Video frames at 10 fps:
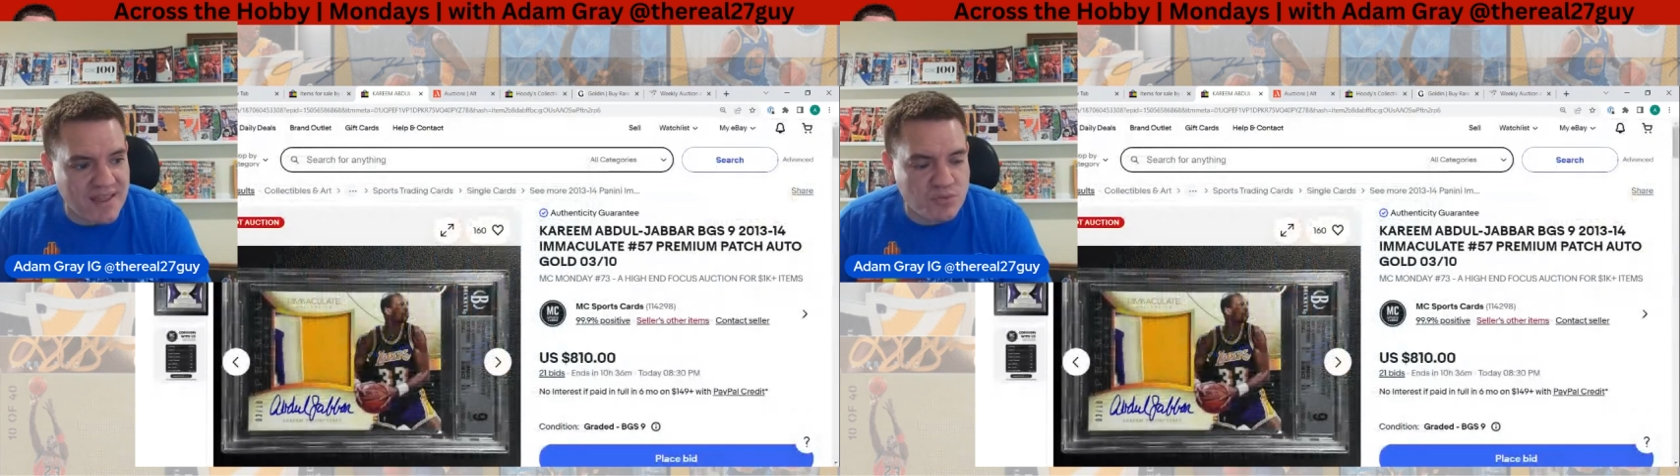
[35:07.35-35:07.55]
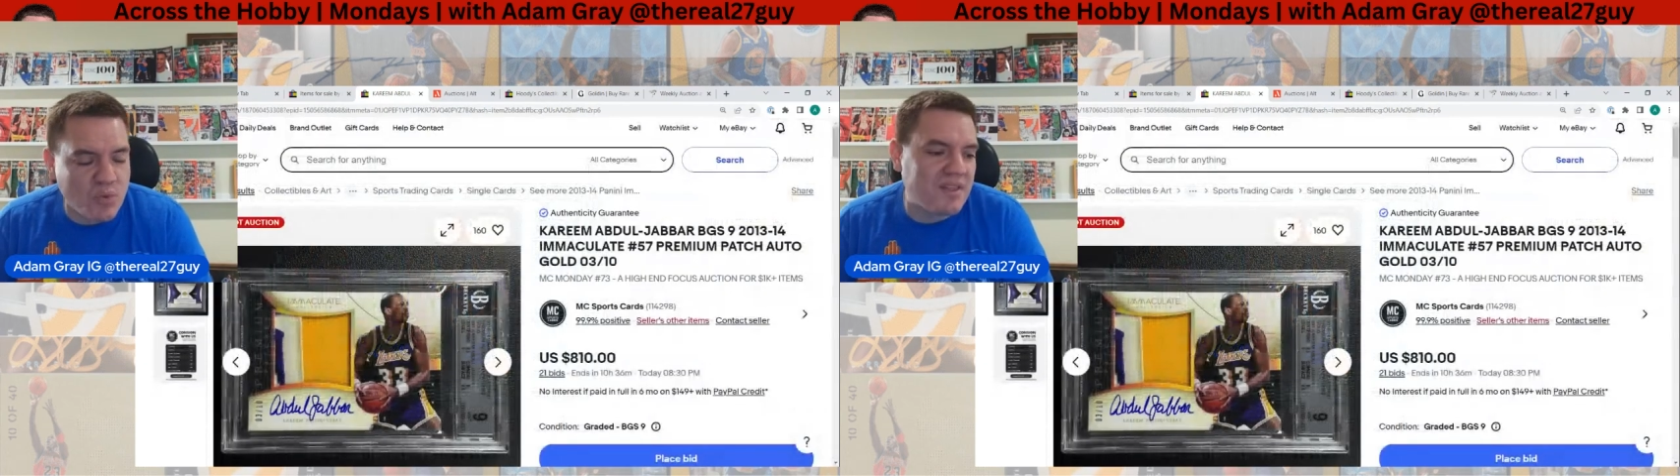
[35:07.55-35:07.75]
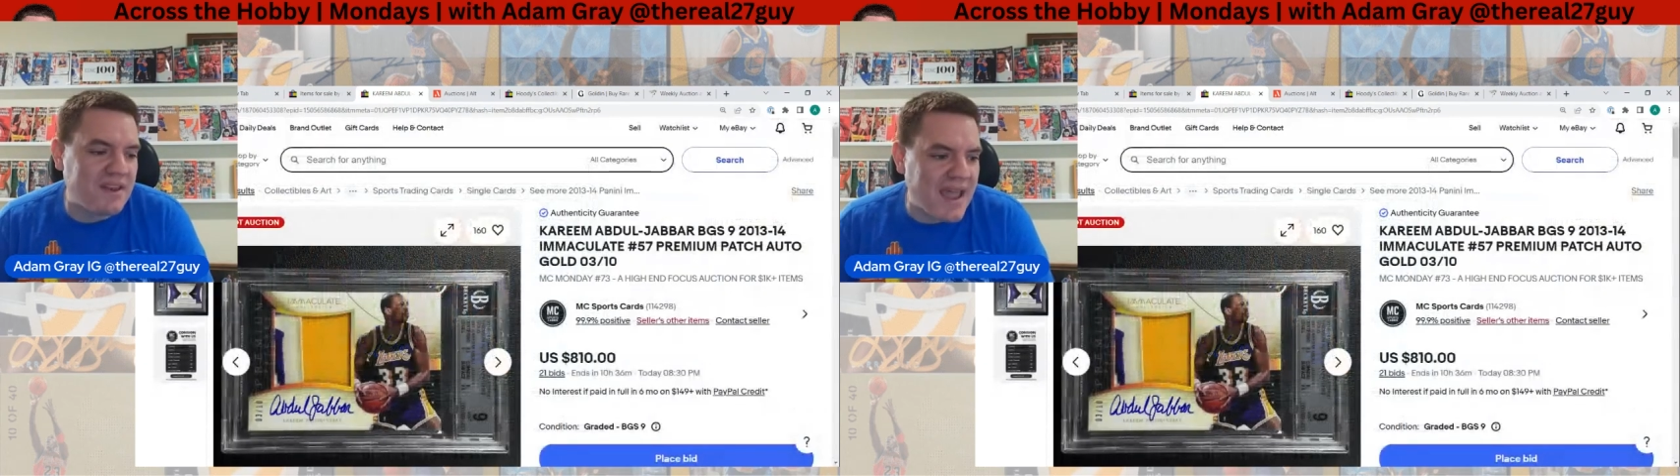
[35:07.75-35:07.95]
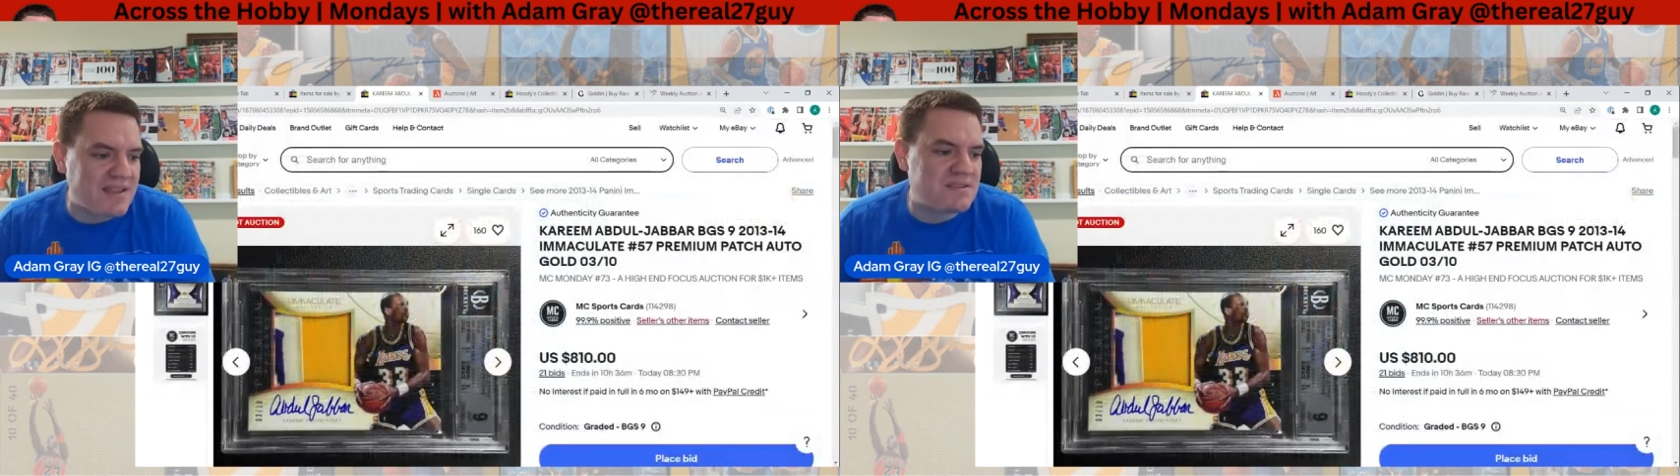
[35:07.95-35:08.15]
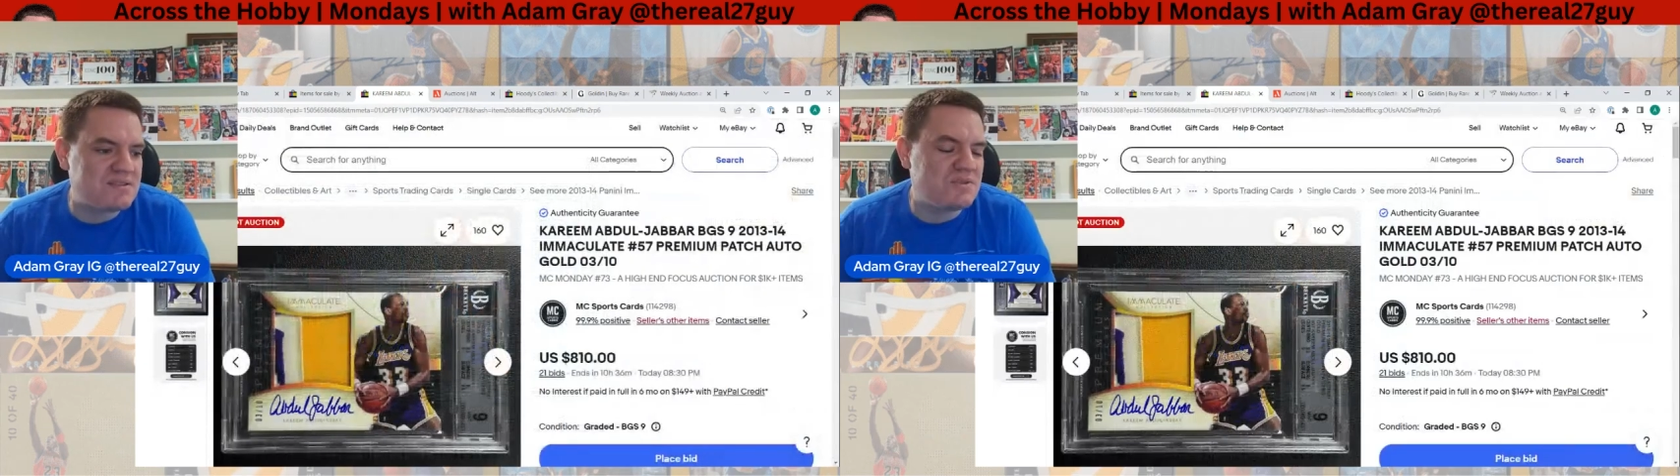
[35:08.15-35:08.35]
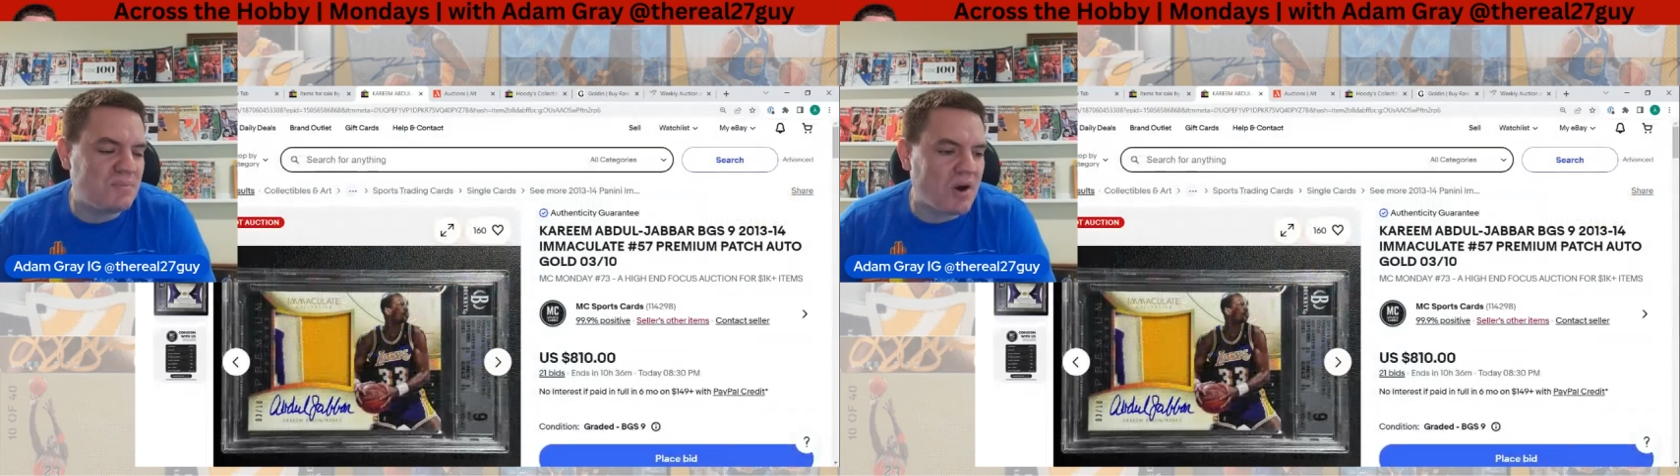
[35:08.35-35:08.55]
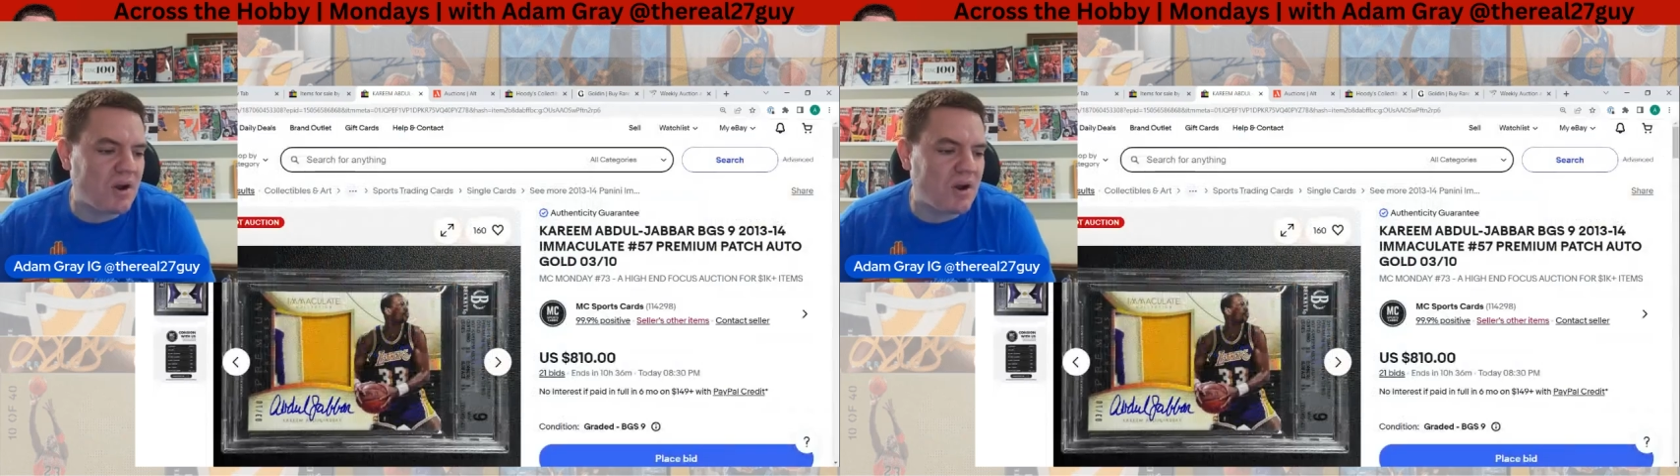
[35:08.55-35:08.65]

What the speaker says: That's one of the nicest Jabbar